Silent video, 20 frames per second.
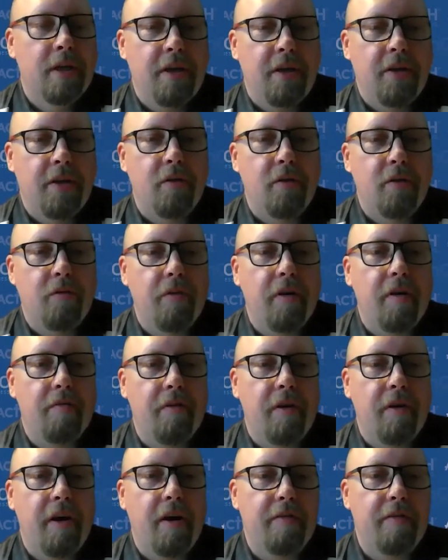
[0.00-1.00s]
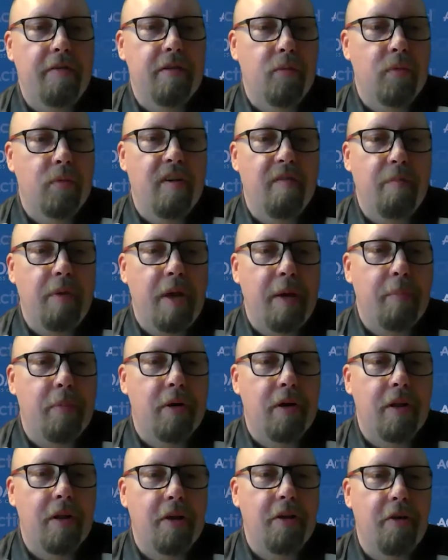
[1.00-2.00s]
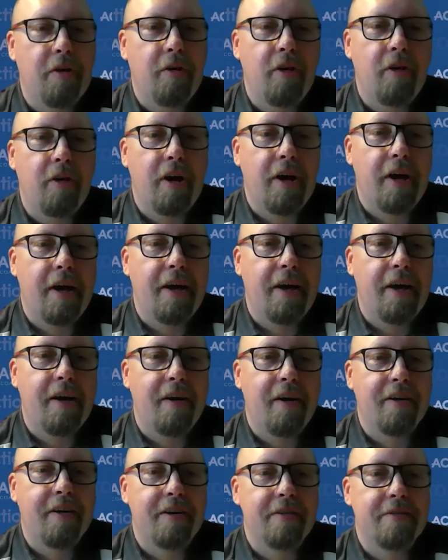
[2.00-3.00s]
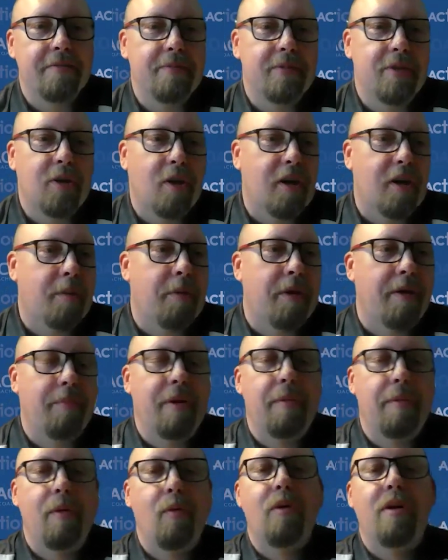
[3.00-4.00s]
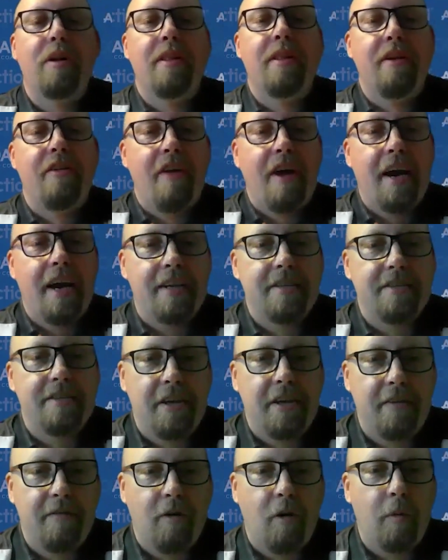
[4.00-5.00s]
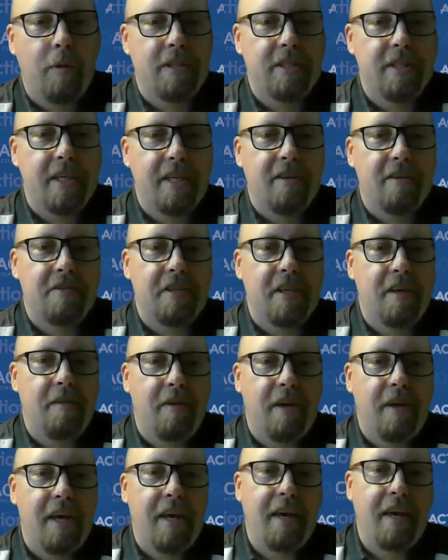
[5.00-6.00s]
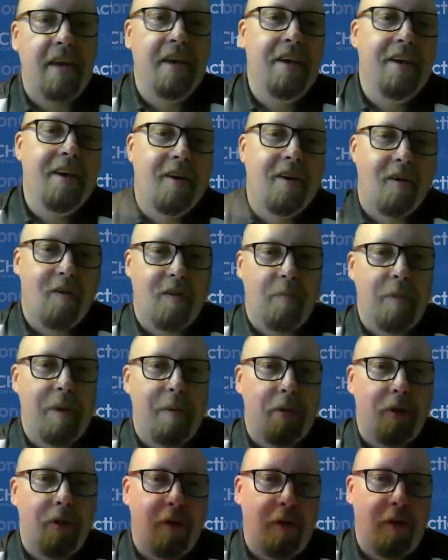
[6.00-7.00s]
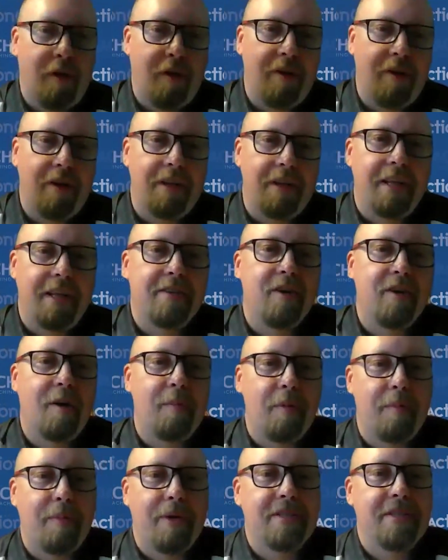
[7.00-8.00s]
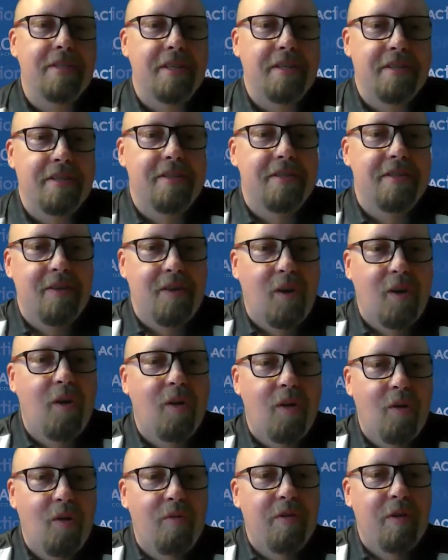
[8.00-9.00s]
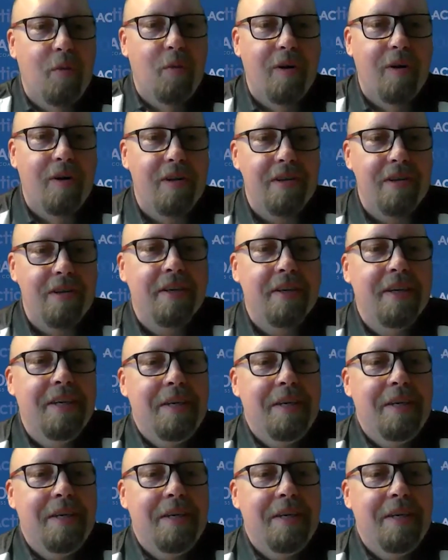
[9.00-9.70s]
Very often we have people who are talking about maybe one of the dragons that you've always seen on TV, or the people who are in the top of business all over the world.